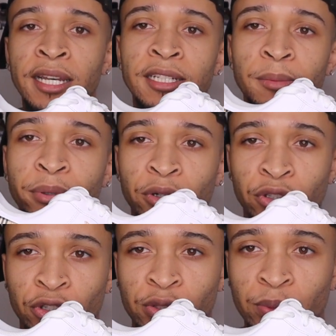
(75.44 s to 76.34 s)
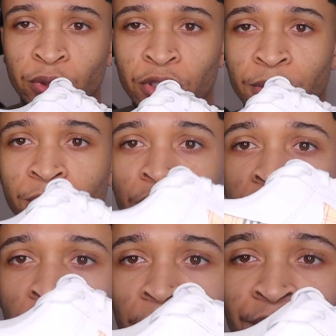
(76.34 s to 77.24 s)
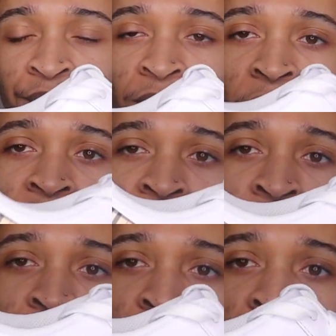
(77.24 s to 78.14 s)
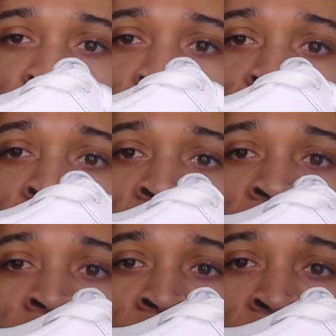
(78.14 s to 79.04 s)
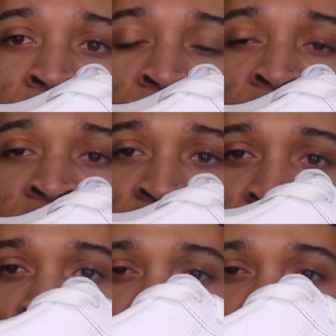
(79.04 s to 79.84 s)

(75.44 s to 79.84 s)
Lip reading: to put on your swoosh. So here you go. Give you a